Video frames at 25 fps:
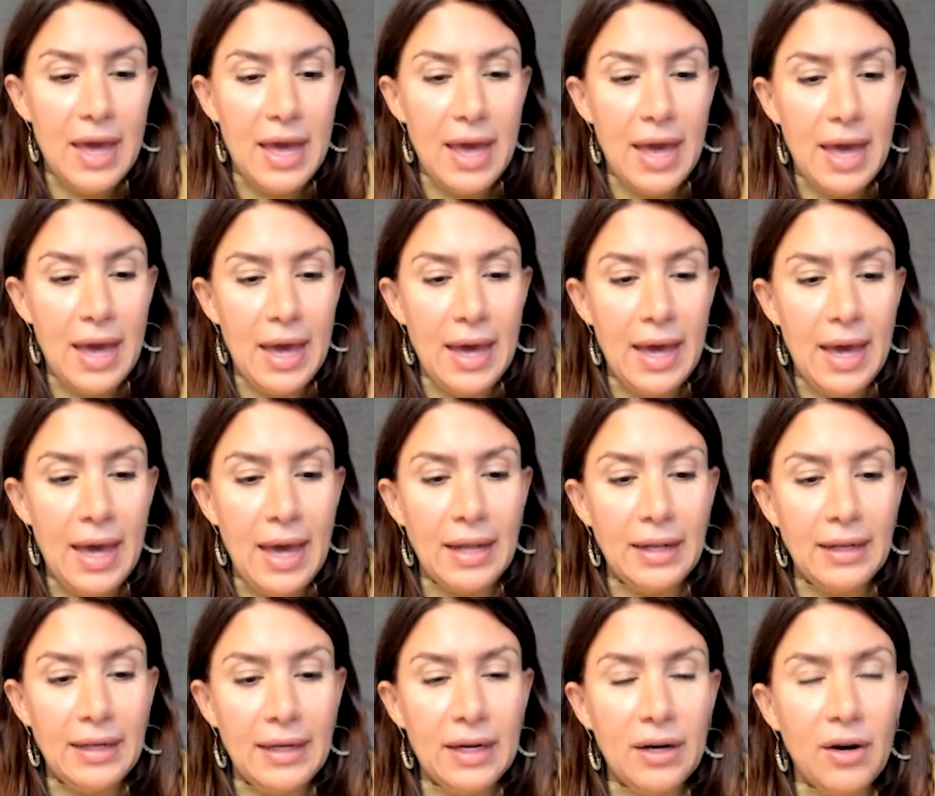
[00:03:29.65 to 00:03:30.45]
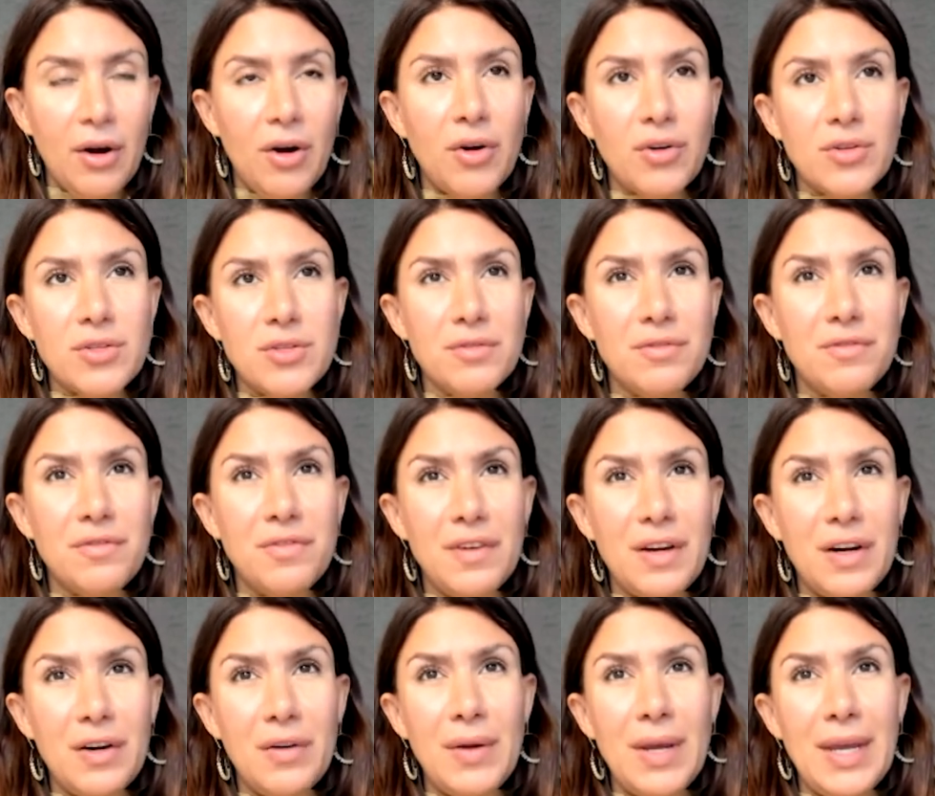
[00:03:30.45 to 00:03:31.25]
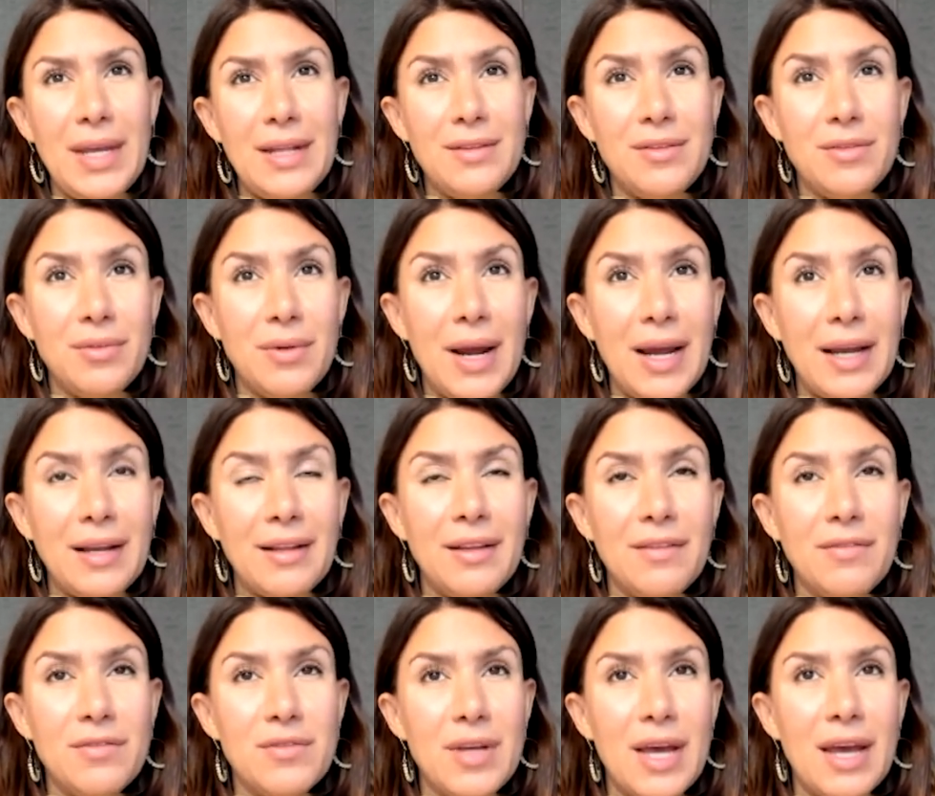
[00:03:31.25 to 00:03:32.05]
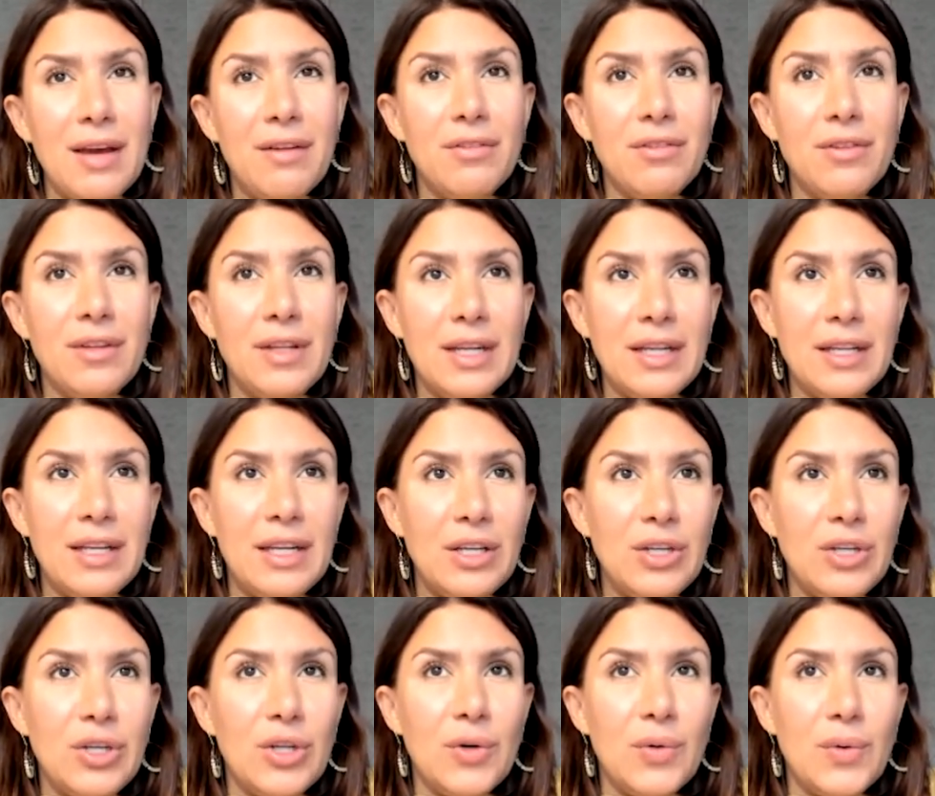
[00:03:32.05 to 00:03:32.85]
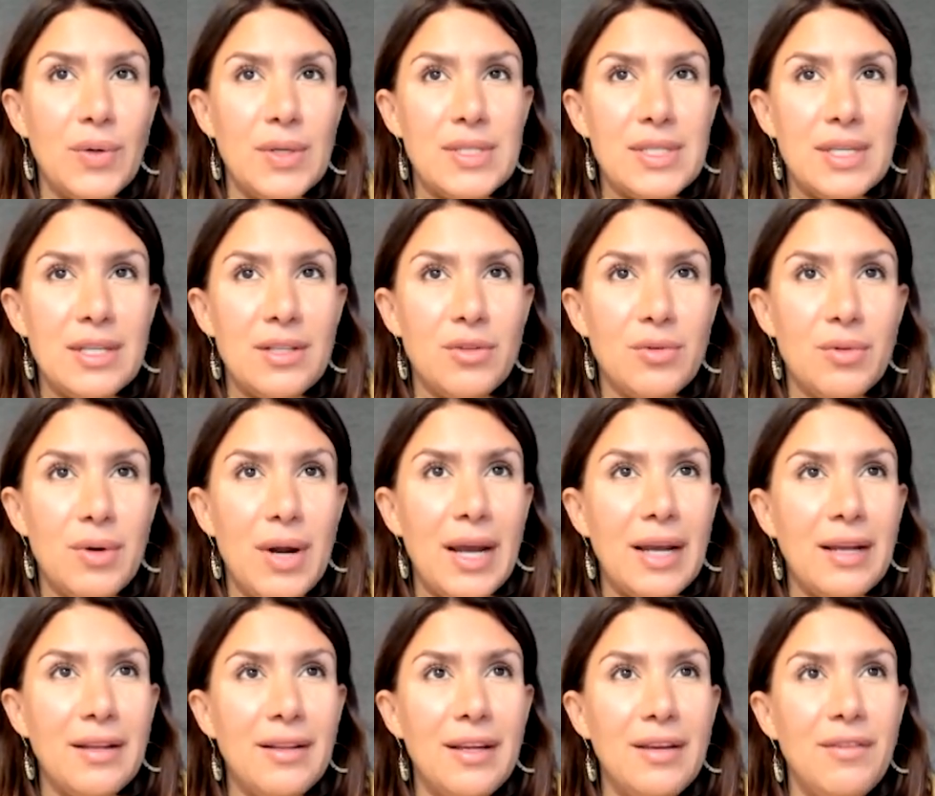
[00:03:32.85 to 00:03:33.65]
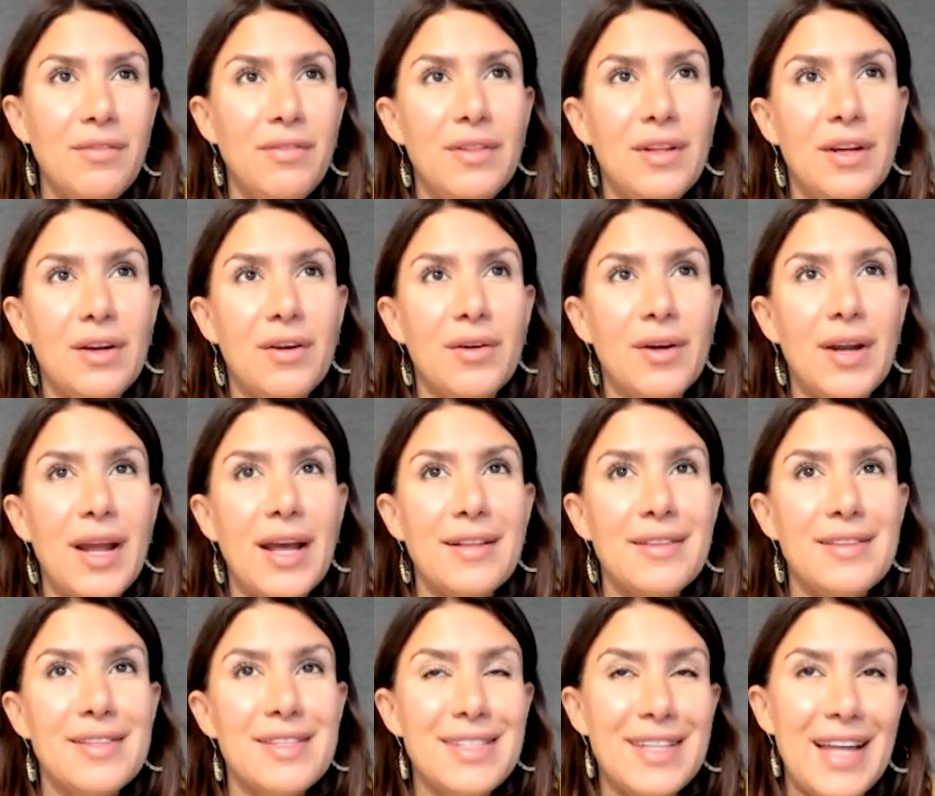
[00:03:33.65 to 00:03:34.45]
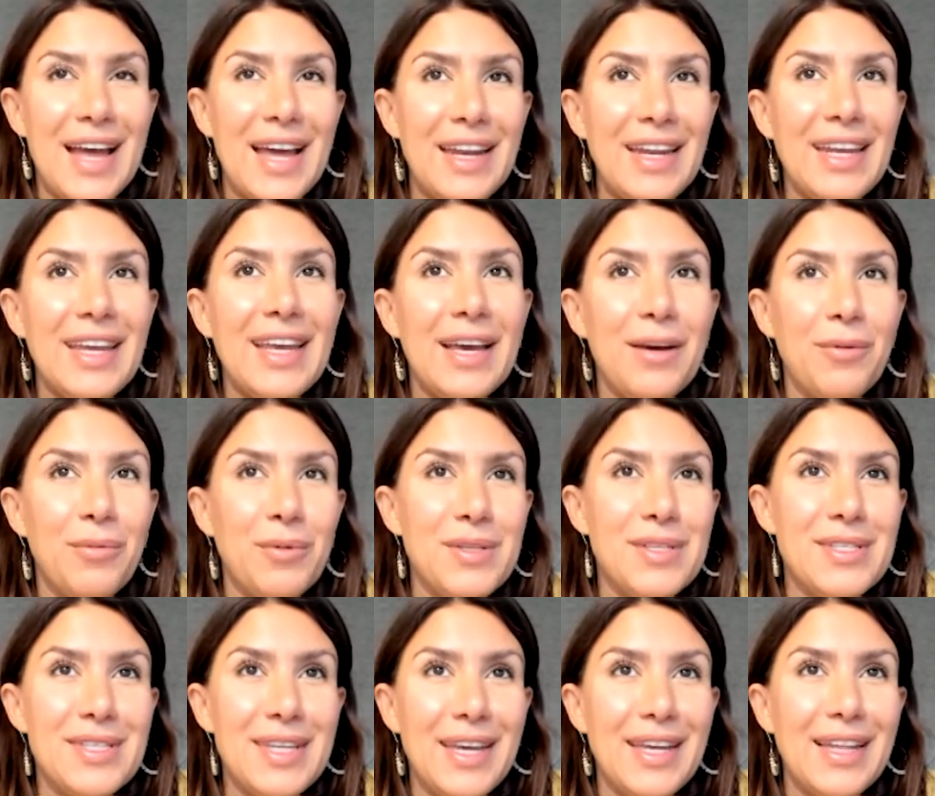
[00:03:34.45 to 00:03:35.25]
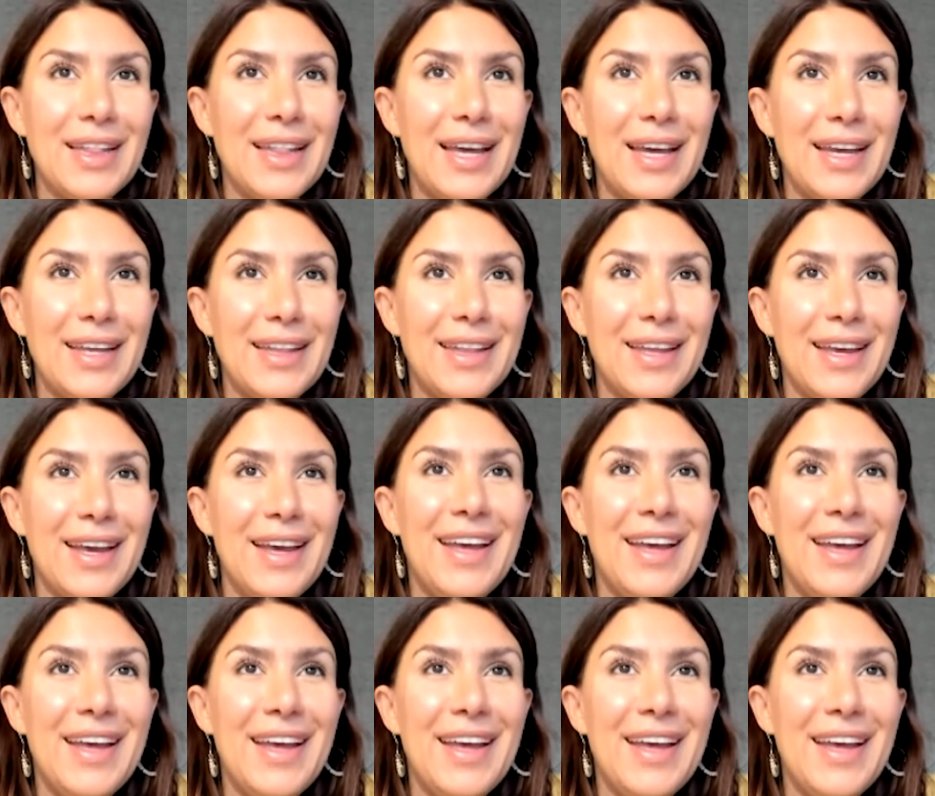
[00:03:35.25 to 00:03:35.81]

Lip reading: And they are also very interactive. So everything they do is interactive. They're not static, I would say, like the